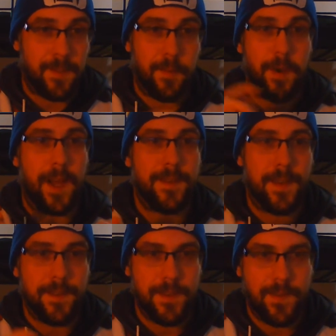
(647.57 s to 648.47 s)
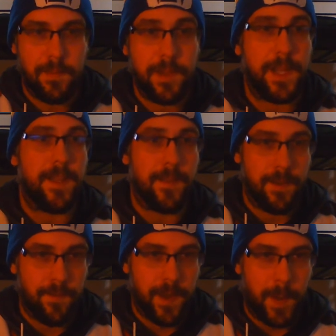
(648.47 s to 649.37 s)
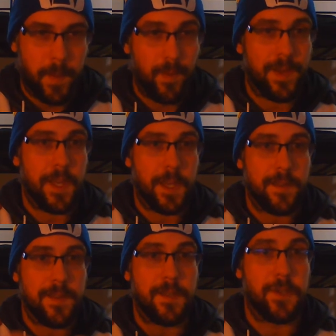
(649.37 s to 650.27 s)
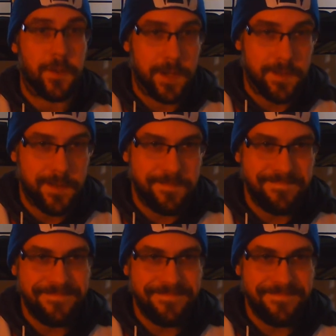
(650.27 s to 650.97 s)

that the process of depleting the environment would take centuries.